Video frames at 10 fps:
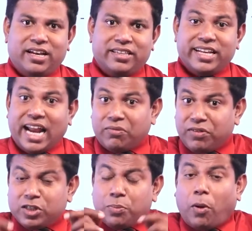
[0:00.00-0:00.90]
Then at
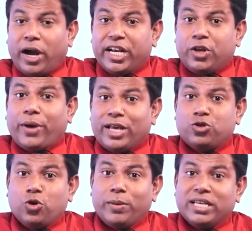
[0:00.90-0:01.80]
which point you
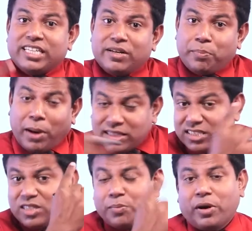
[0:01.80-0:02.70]
assume as it
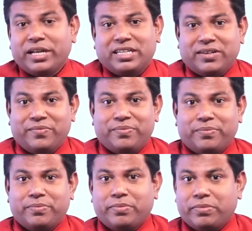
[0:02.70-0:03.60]
passes the point?
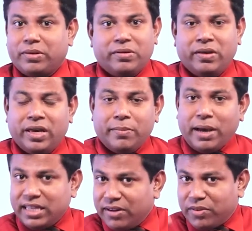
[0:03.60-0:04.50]

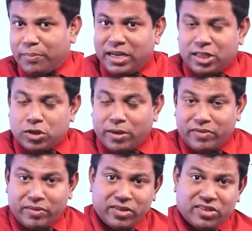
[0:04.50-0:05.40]
Imagine if the pin is,
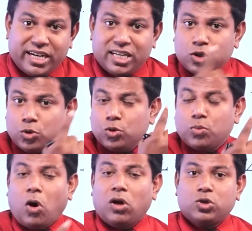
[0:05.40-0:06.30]
if the thread is too
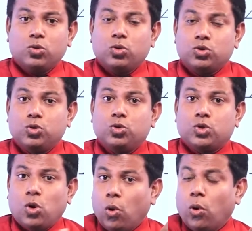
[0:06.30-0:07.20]
small, too
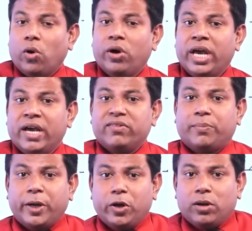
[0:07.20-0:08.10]
slow, if the
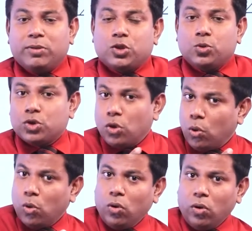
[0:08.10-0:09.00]
pendulum is too
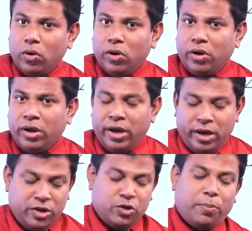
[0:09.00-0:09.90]
slow,
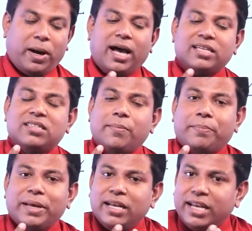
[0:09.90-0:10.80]
to pass the
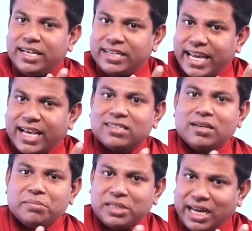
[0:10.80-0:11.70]
pin it takes
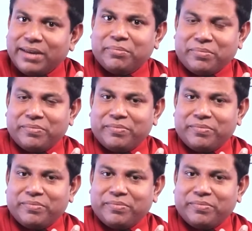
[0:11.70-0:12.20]
some time.